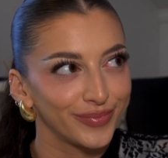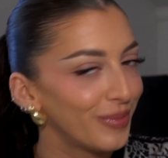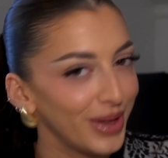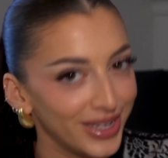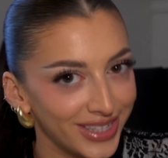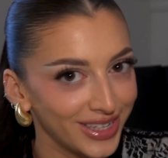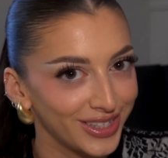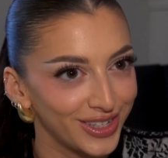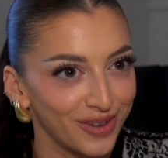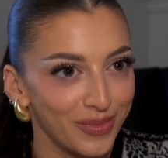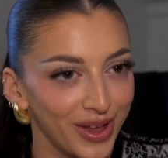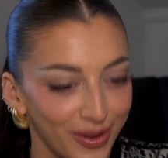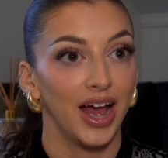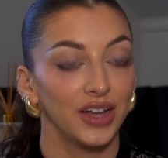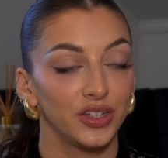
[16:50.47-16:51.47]
It makes sense to
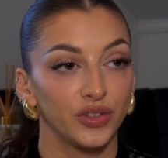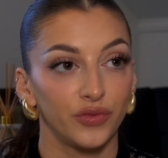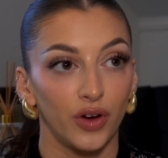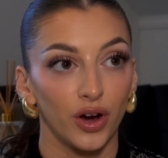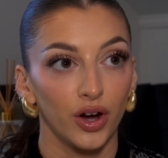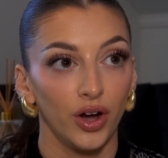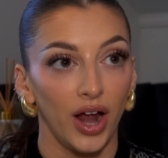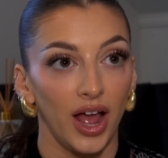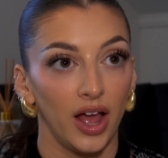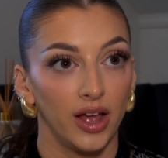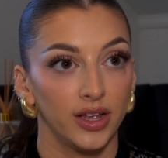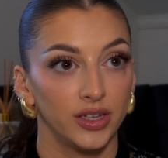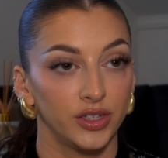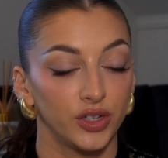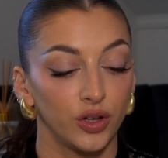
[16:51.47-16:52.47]
me. As far
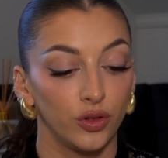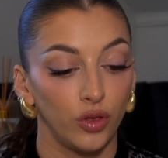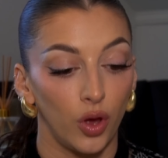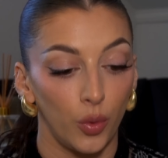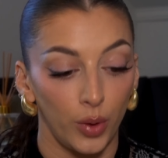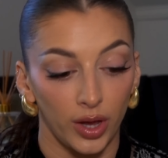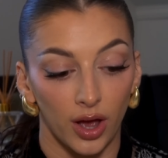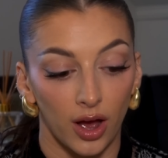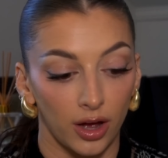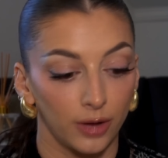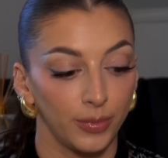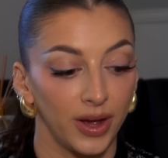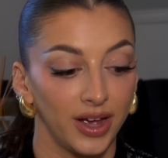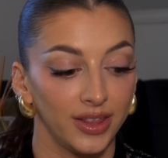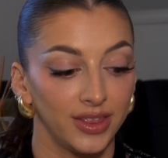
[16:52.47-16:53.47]
as glowing
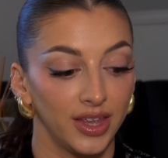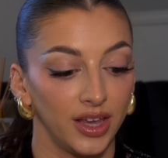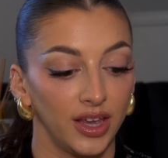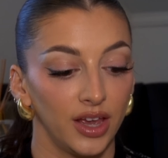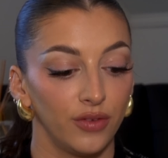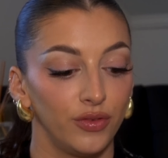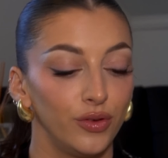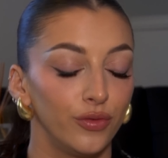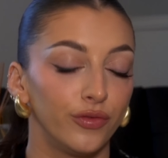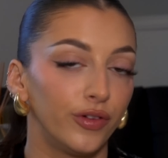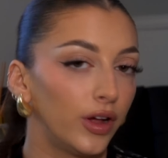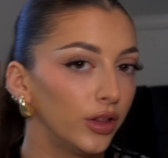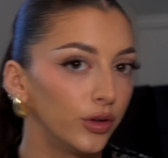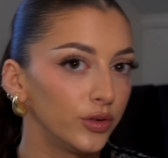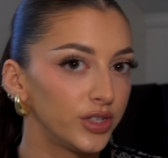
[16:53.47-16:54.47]
up, I think if you
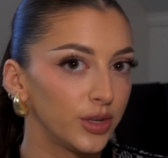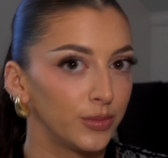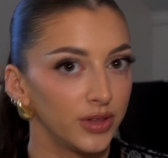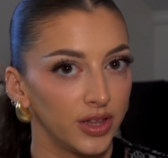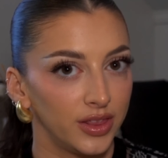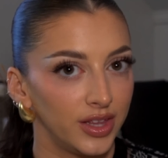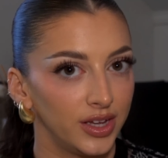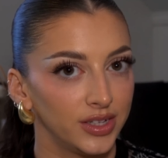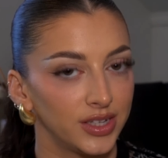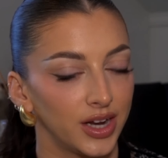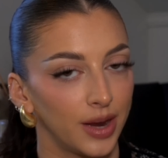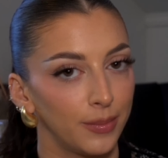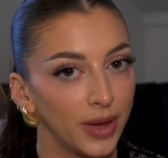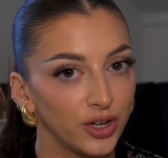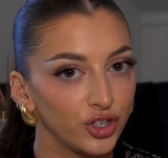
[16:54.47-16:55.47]
follow some of the things that
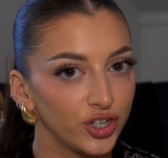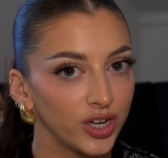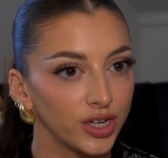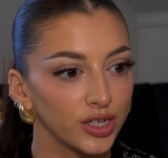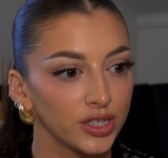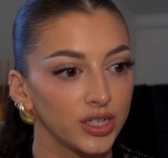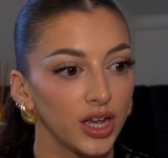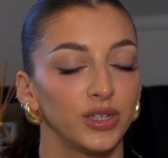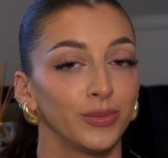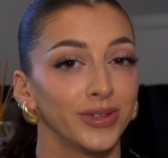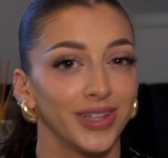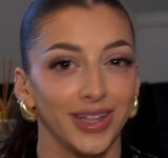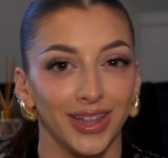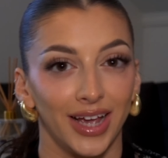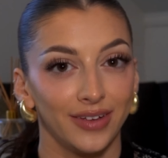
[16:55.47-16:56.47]
I mentioned, some of
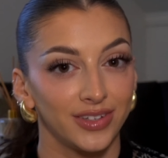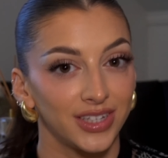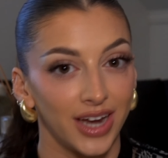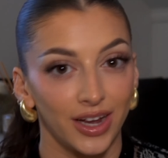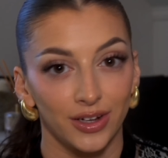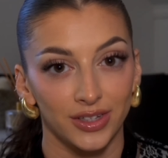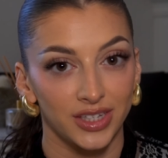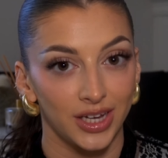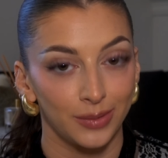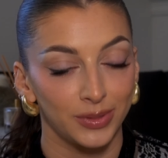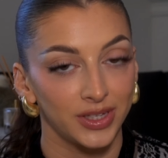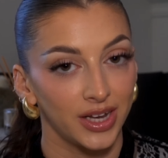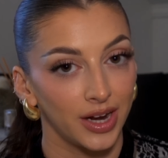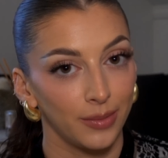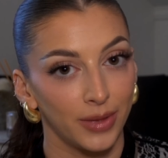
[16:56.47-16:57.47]
the lifestyle tips
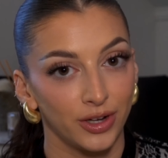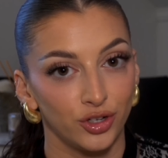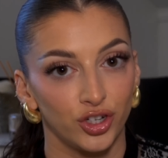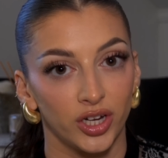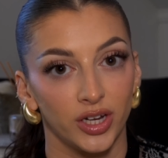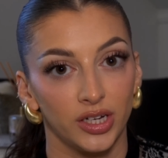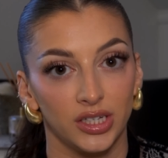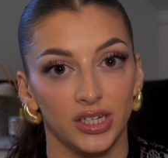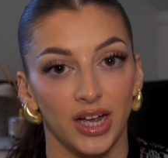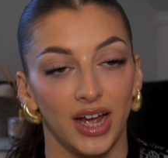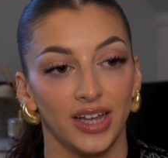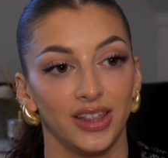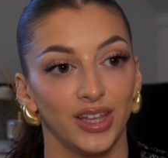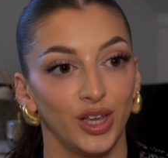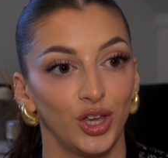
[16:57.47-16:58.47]
that I mentioned,
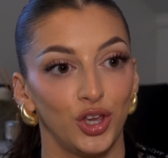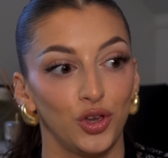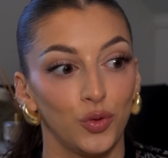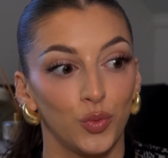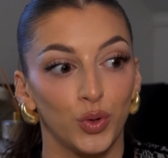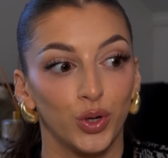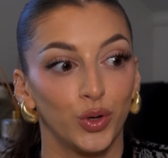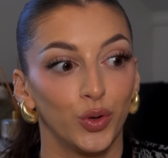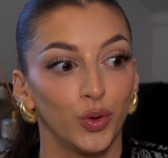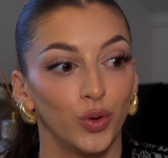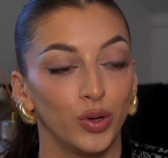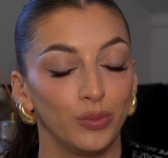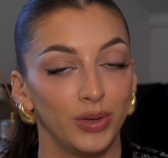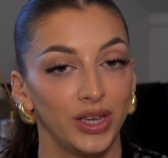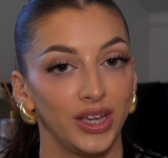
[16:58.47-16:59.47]
I think you will
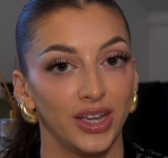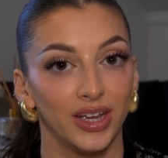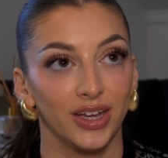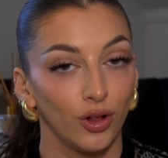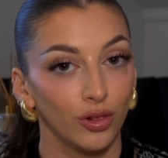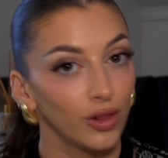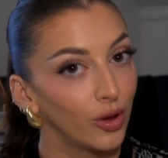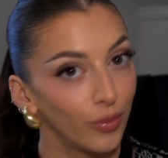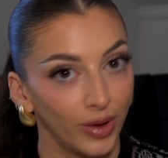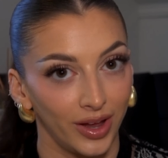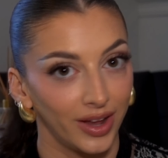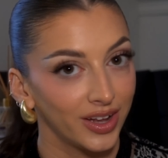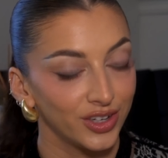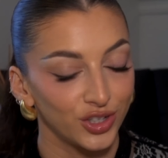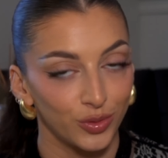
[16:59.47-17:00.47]
be glowing
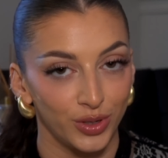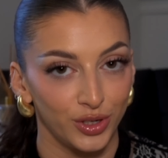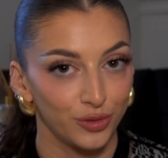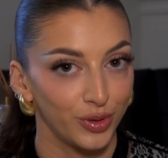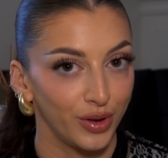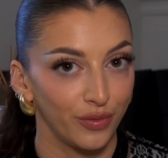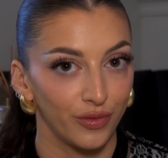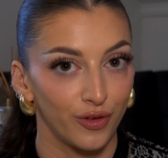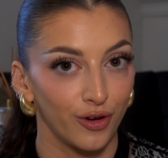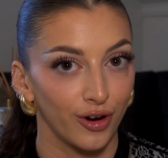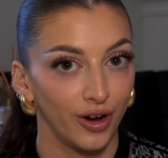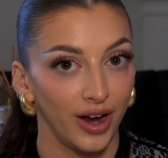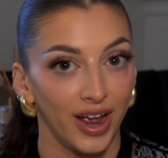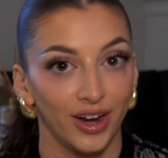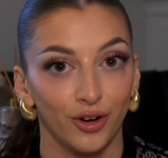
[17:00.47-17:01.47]
in
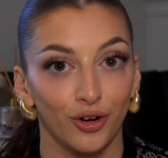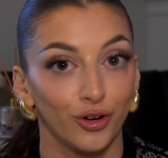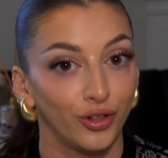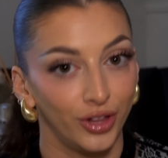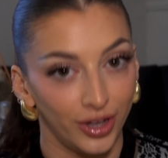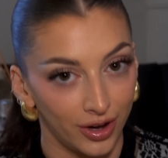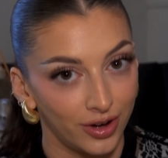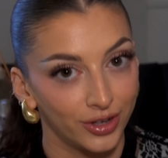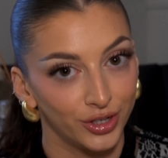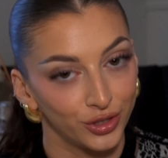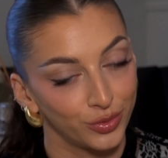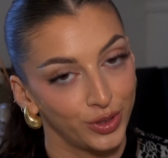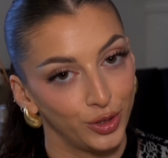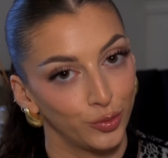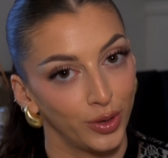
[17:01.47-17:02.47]
2024 and early on in
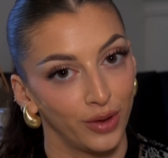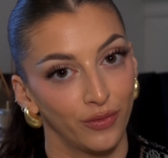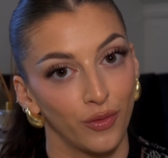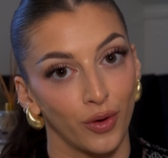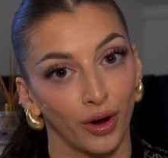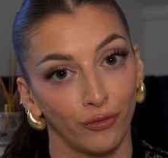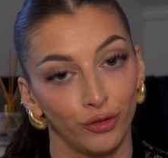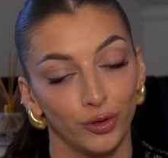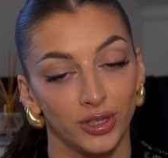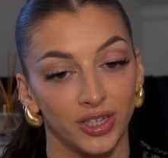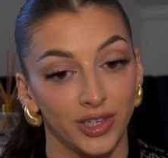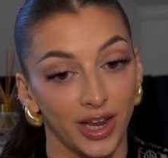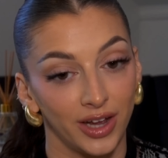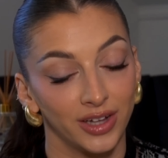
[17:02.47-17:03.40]
2024 if you stay